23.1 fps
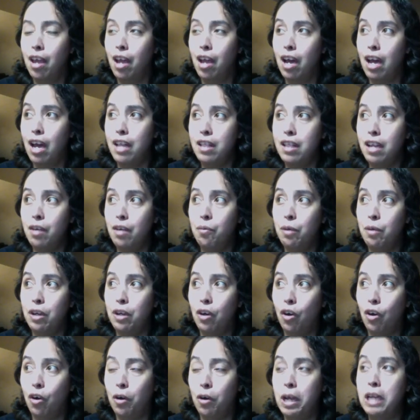I think we
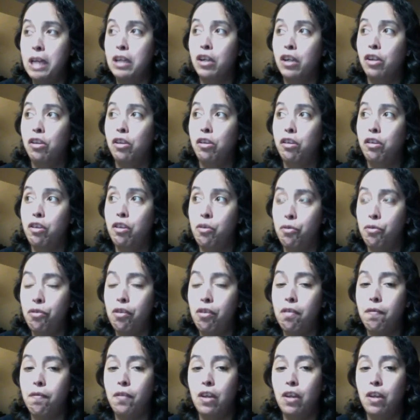are inclusive,